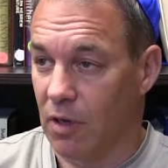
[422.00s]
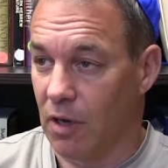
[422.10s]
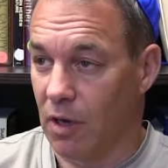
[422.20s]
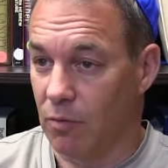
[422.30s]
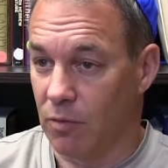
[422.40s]

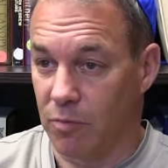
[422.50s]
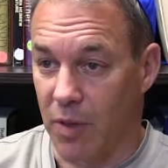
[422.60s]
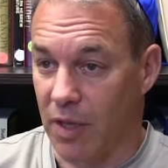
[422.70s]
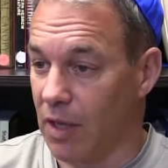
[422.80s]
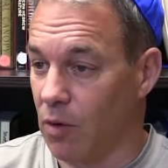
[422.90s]
Uh, we've
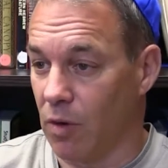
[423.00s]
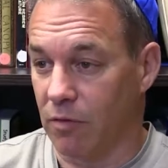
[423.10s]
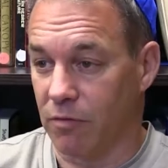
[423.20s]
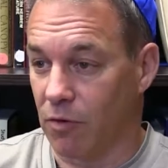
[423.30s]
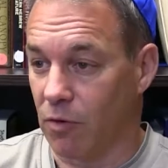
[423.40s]
been that
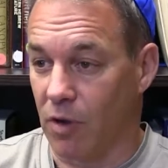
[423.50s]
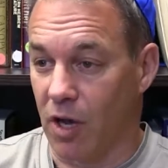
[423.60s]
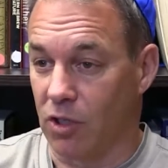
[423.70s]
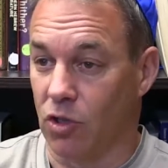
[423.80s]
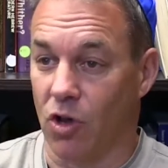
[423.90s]
way for
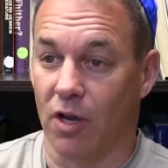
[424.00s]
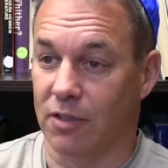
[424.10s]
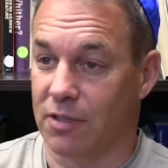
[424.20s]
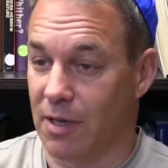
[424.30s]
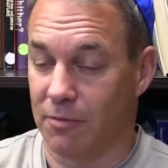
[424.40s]
a
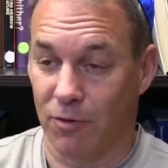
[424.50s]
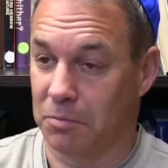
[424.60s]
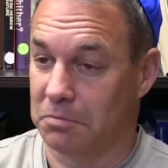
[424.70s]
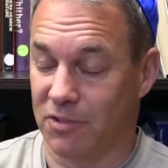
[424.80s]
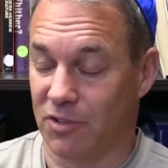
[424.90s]
long time, for
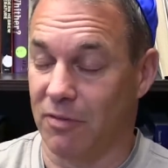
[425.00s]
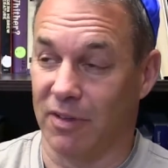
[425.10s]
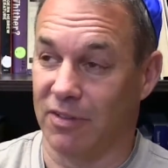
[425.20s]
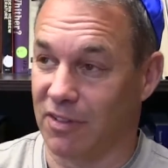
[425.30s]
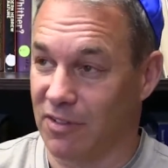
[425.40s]

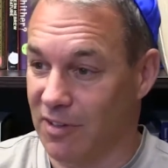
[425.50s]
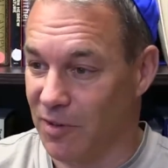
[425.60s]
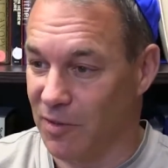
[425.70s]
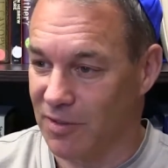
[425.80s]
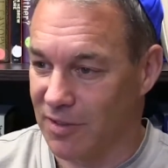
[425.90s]
76
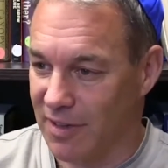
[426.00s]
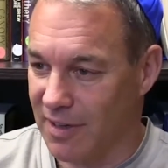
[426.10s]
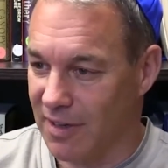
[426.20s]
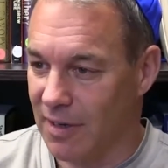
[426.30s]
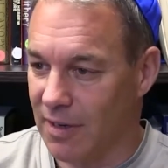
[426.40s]
years.
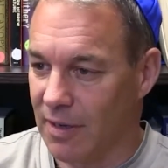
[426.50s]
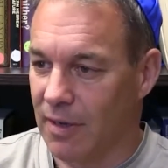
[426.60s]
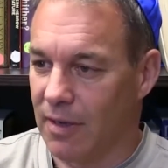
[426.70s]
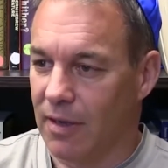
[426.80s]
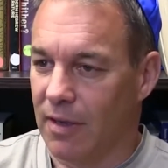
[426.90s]
Uh,
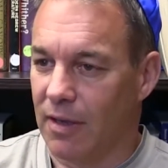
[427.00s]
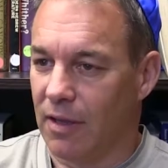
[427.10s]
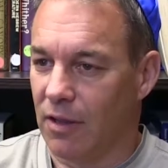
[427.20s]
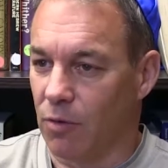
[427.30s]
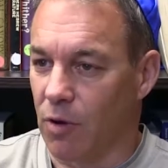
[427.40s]

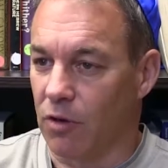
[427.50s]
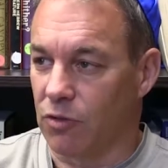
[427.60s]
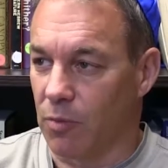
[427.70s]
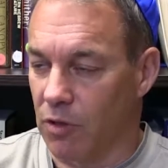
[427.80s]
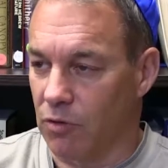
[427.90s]
there are
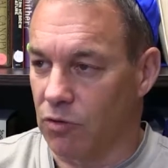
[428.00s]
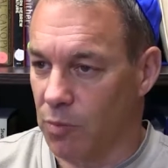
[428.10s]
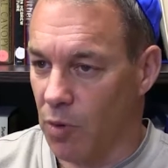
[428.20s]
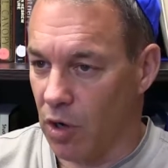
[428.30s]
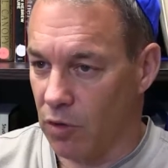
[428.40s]
some other
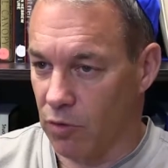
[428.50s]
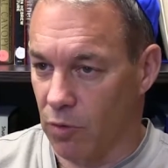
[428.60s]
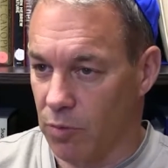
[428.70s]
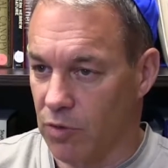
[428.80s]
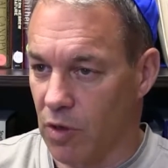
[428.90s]
small
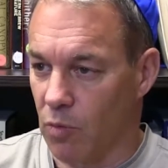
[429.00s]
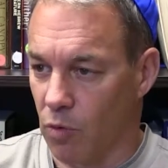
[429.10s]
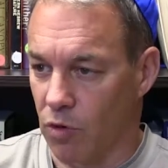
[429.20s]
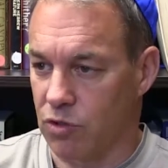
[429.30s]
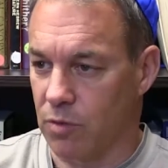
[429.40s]
groups that
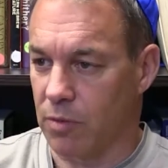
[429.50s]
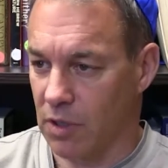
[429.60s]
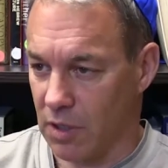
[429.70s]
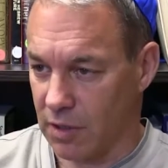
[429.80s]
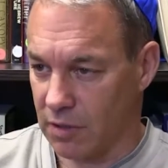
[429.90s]
worship
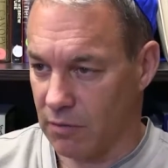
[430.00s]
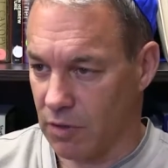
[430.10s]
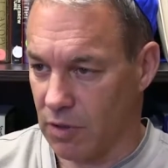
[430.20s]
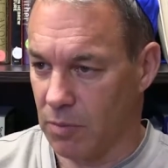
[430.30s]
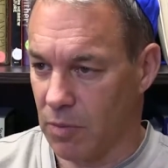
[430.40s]

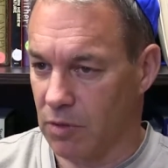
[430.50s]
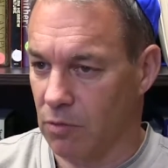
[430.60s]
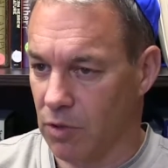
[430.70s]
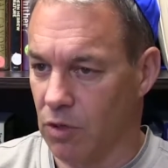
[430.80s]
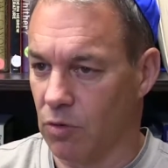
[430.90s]
collectively, but
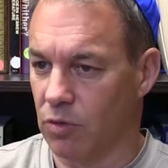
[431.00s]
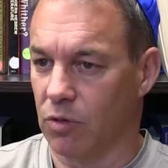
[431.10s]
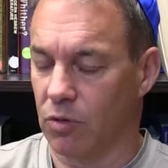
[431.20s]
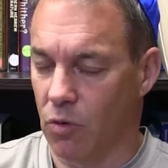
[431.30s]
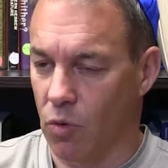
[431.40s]
we're the
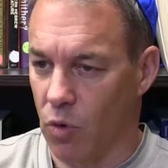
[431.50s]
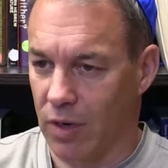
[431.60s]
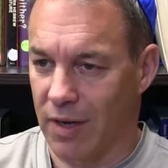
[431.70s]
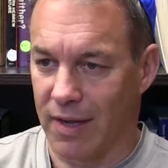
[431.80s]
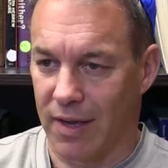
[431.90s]
only
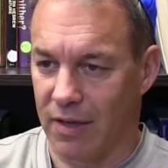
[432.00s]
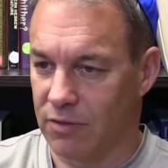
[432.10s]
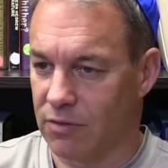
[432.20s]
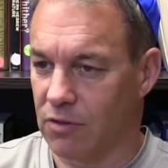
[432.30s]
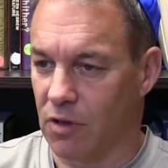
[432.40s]

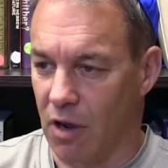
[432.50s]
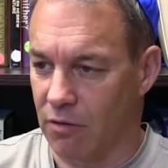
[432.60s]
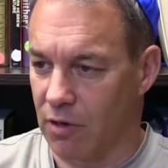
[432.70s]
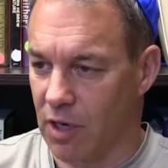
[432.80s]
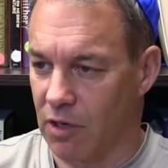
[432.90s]
organized
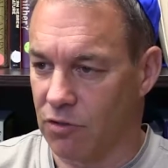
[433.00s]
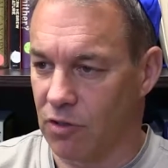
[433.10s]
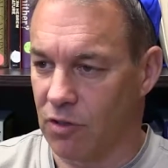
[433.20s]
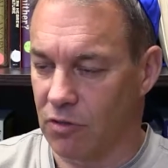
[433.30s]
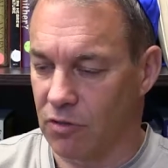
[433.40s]

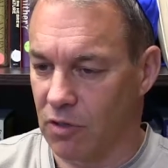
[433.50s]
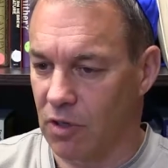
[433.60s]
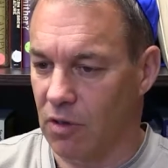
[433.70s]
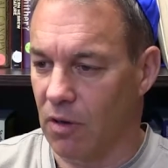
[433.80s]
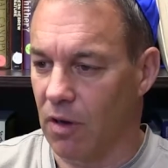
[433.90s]
congregation and
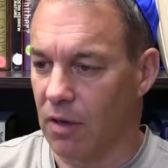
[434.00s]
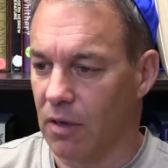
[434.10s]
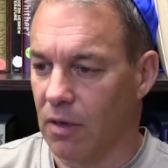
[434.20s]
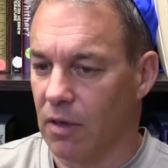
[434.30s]
synagogue.